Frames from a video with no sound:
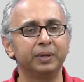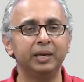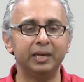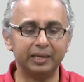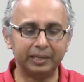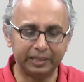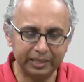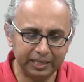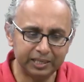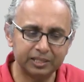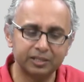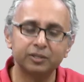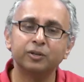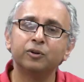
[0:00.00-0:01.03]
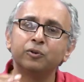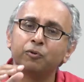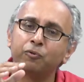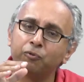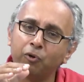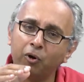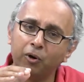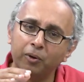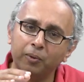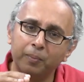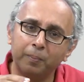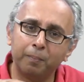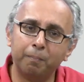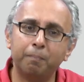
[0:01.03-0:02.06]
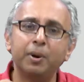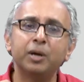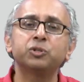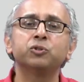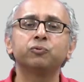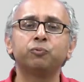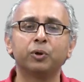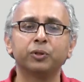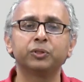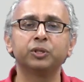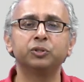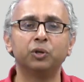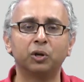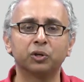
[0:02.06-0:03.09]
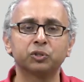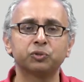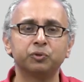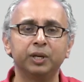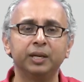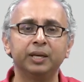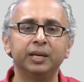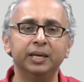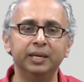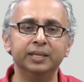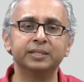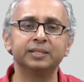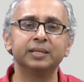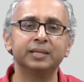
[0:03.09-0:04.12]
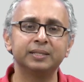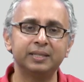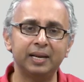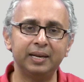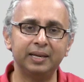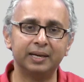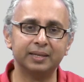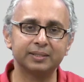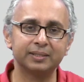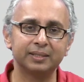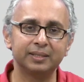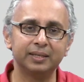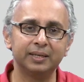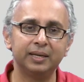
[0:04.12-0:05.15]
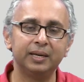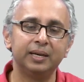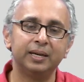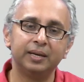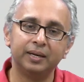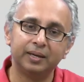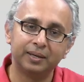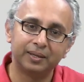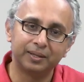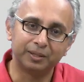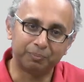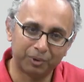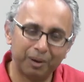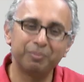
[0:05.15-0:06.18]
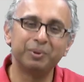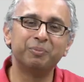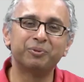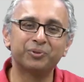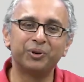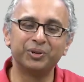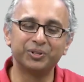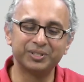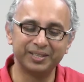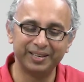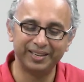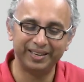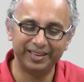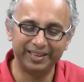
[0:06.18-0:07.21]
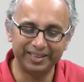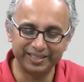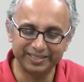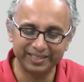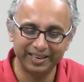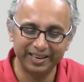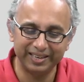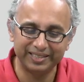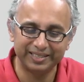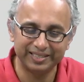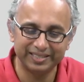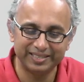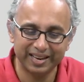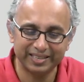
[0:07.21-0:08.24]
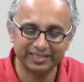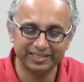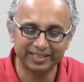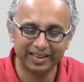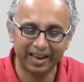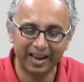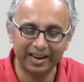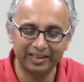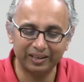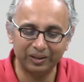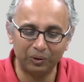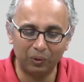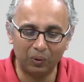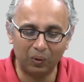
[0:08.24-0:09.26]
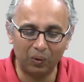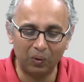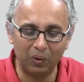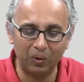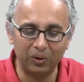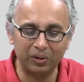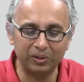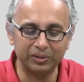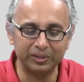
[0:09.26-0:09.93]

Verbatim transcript: at least for much of what the docstring is telling us. The problem, of course, is it doesn't handle all